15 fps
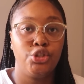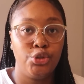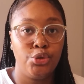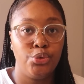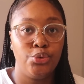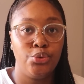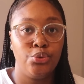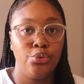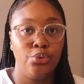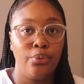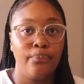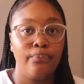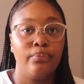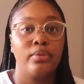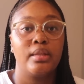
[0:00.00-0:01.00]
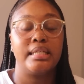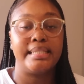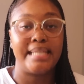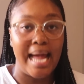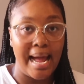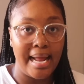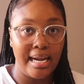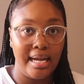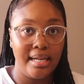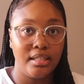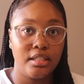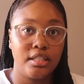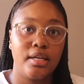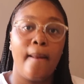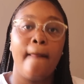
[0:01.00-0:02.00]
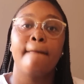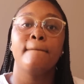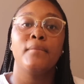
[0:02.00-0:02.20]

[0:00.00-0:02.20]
to Thailand.